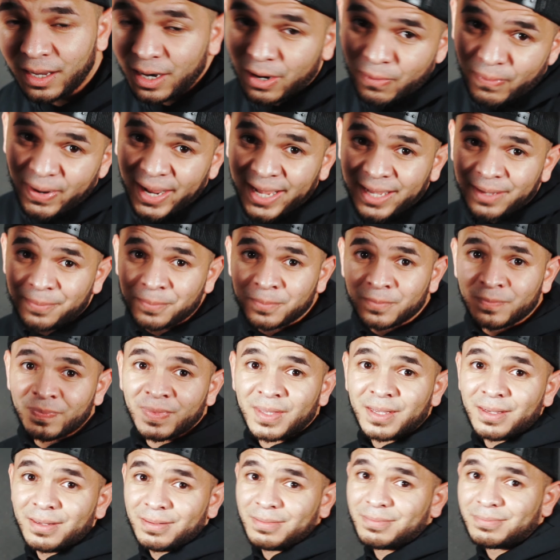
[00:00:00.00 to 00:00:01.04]
All right.
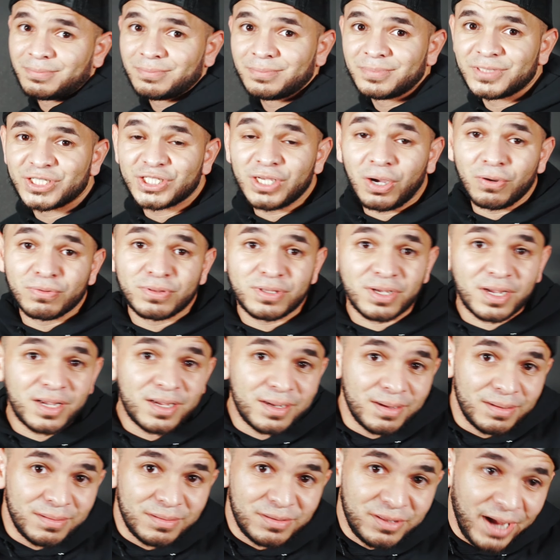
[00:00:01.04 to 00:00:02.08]
So
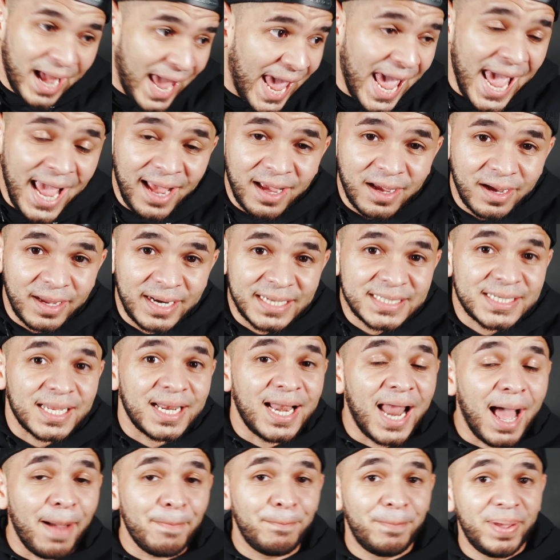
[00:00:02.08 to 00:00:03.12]
the handgun is a
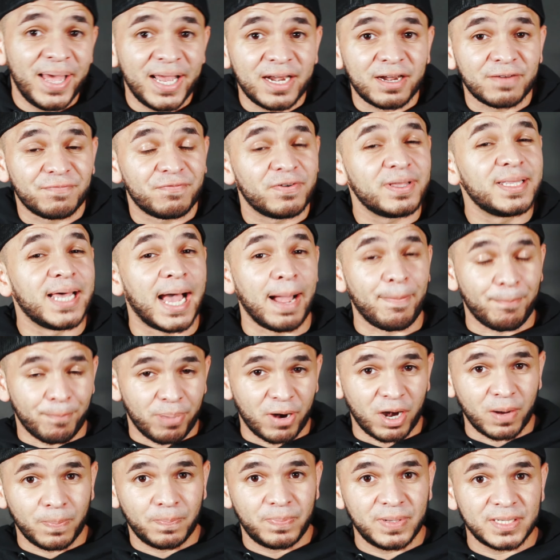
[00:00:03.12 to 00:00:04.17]
lot better for that
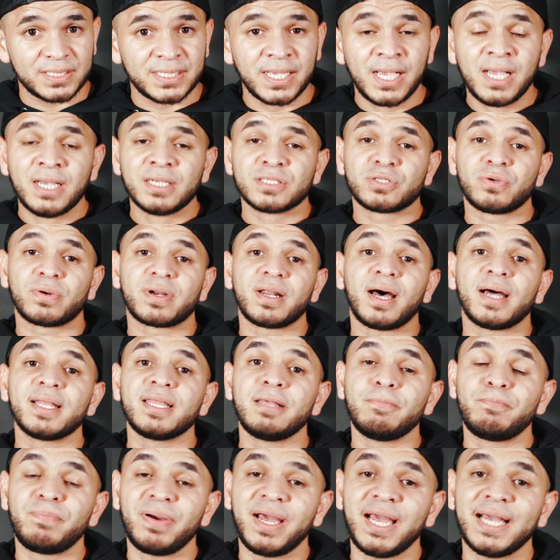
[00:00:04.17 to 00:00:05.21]
purpose. So it all
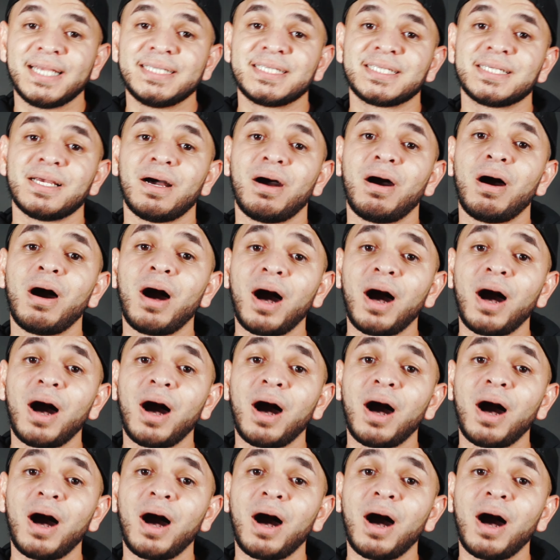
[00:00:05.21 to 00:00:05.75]
depends.